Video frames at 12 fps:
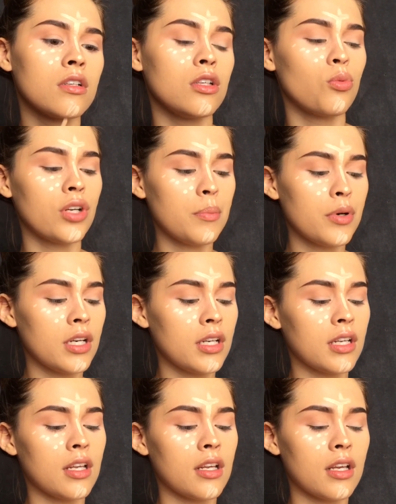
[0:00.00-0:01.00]
You want to put
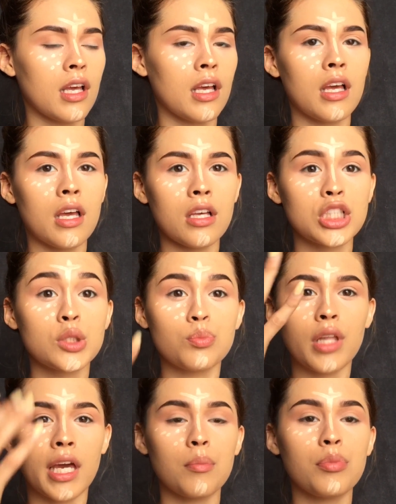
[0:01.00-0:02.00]
it,
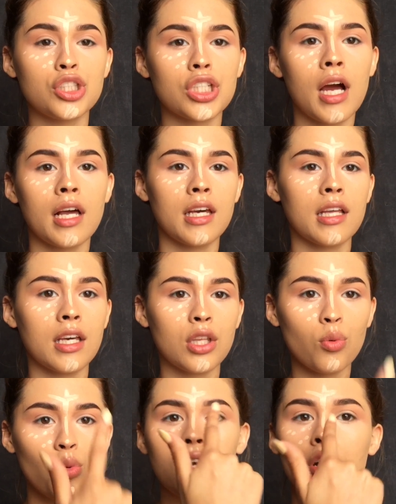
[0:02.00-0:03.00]
like put your highlight,
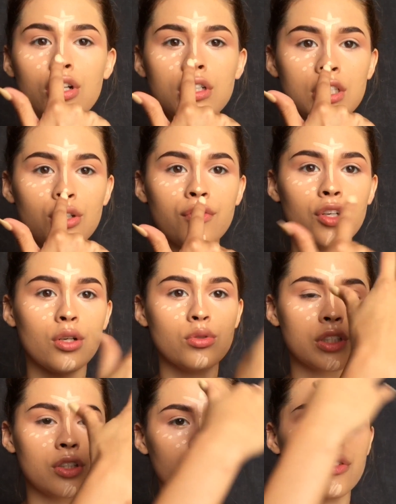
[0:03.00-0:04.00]
like you want it on the center of your
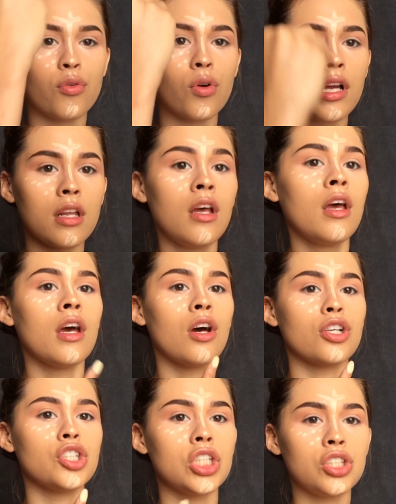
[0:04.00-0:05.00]
nose and on your forehead and
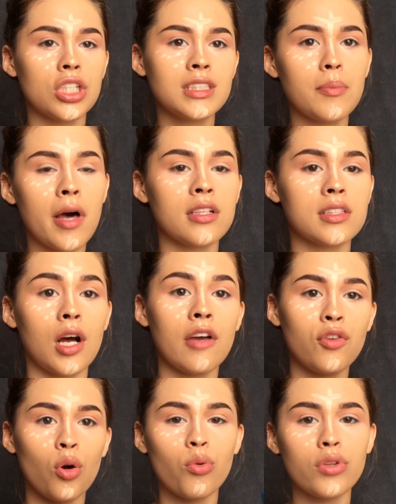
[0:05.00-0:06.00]
on your chin, just to balance out.
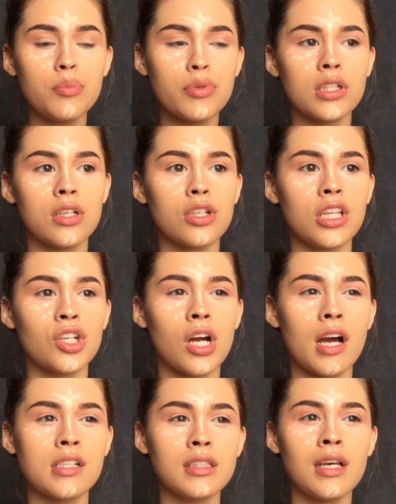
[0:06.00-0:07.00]
If you only put it underneath your
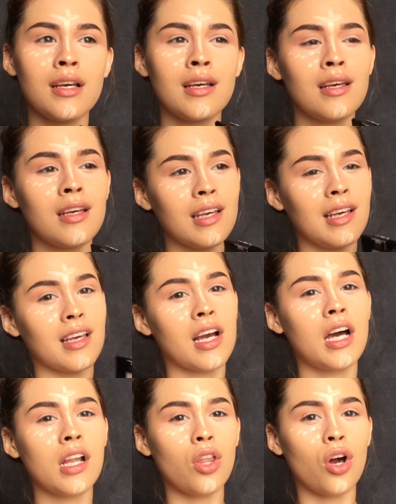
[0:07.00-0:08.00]
eyes, it can
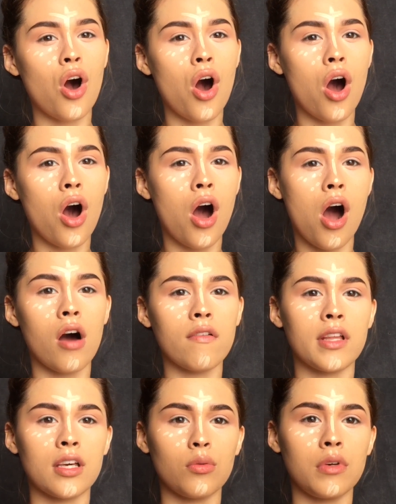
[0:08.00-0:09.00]
kind of look
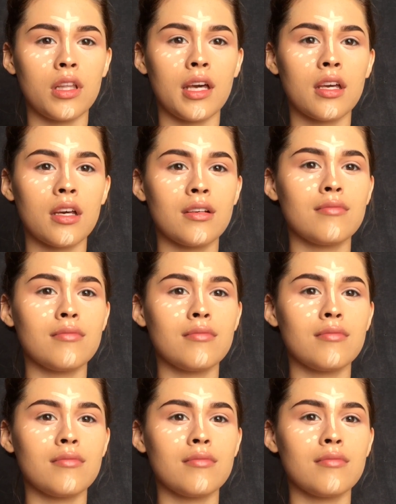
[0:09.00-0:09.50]
off, like you'll be like,